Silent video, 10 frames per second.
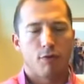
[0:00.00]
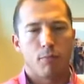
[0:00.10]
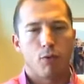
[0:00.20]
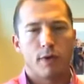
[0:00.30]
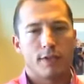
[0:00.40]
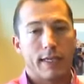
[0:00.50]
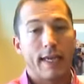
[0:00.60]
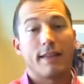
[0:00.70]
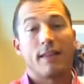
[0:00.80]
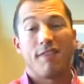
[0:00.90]
for employees to
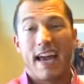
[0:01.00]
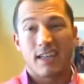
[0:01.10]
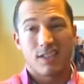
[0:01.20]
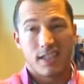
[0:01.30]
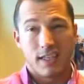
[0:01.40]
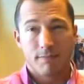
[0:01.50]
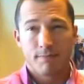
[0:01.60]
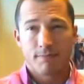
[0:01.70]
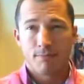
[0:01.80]
get the vaccine.